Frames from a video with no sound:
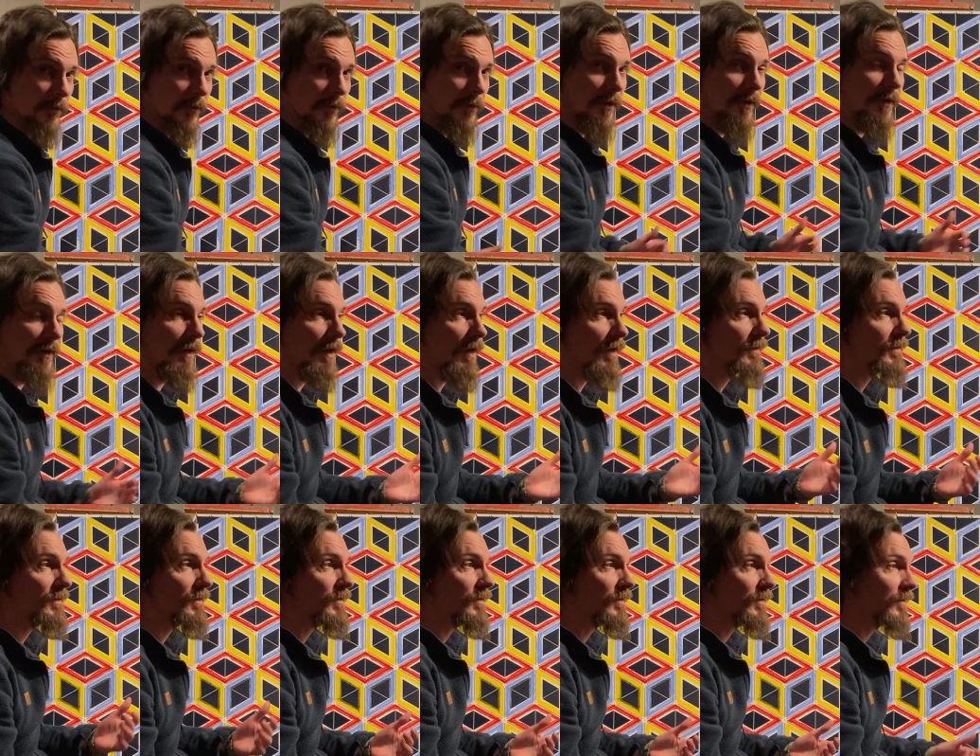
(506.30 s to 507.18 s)
or
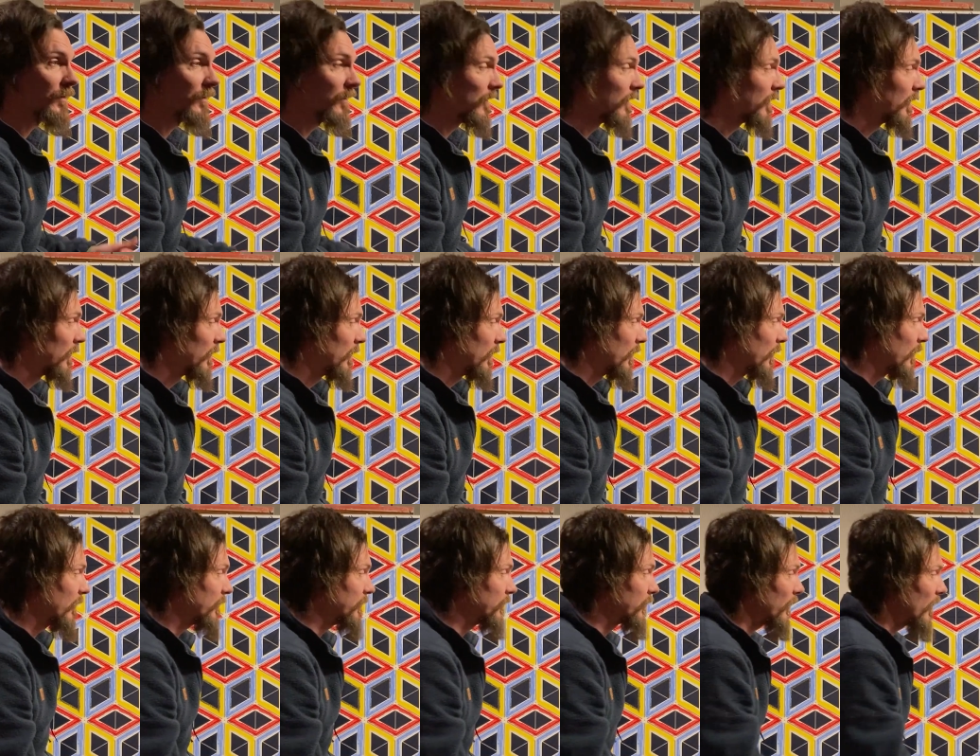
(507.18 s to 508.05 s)
against
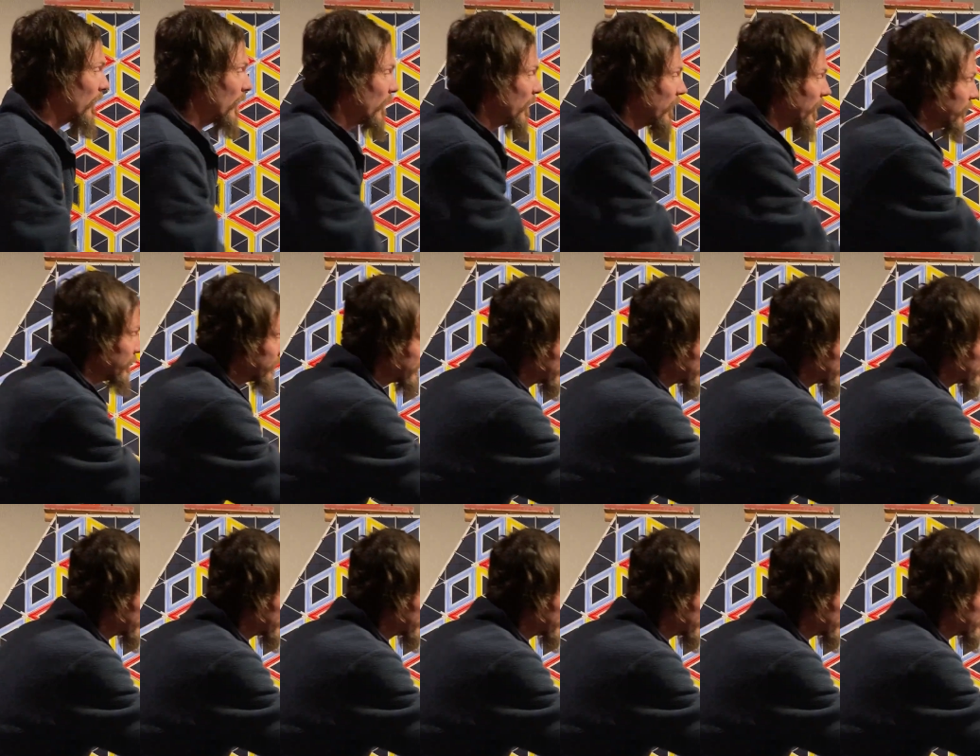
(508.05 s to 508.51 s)
a drying